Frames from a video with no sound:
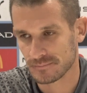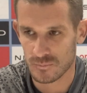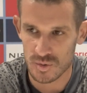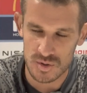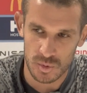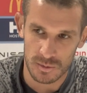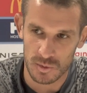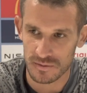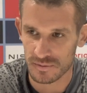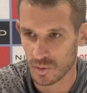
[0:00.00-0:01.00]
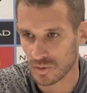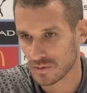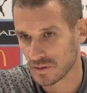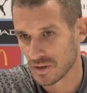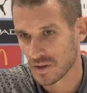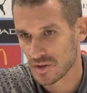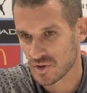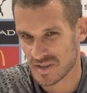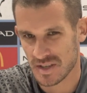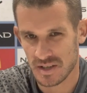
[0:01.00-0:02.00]
what's the word I'm looking for?
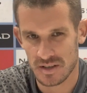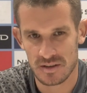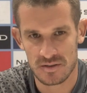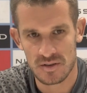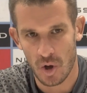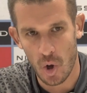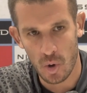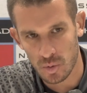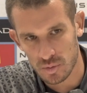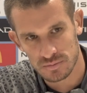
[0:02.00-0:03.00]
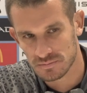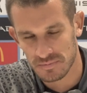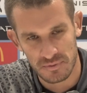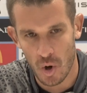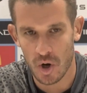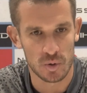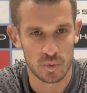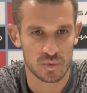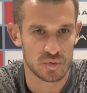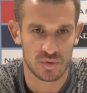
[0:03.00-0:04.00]
Just the whole
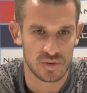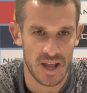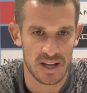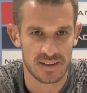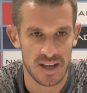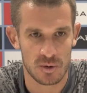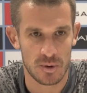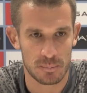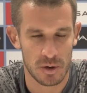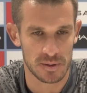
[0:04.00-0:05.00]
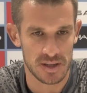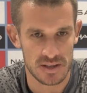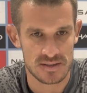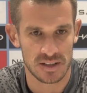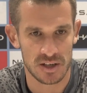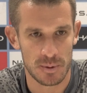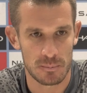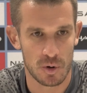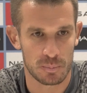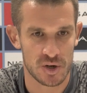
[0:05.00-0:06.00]
finals outtake where probably it's a little
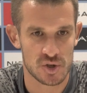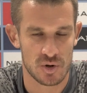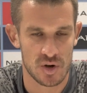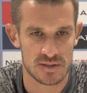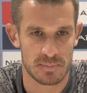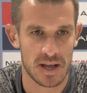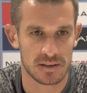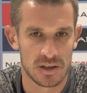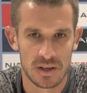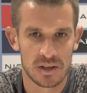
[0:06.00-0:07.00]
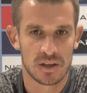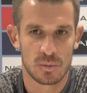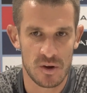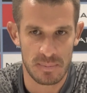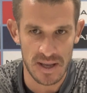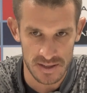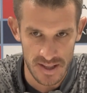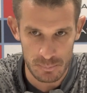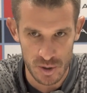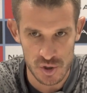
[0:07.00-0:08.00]
bit more pressurised, but we've been in
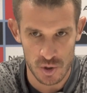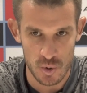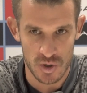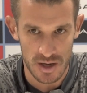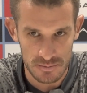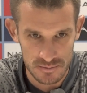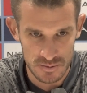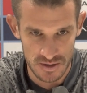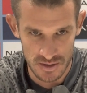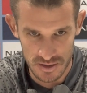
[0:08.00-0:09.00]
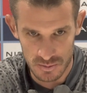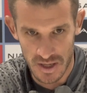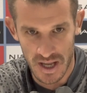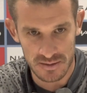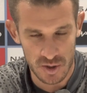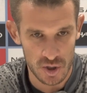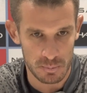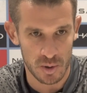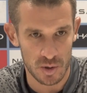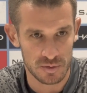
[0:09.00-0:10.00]
that pressure cooker. We had to go
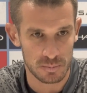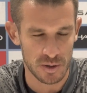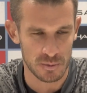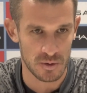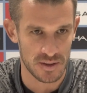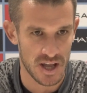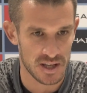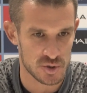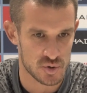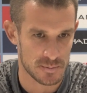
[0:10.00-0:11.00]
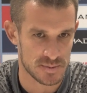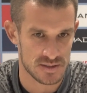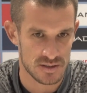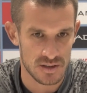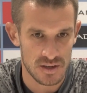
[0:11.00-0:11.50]
to Perth, probably one of the hardest trips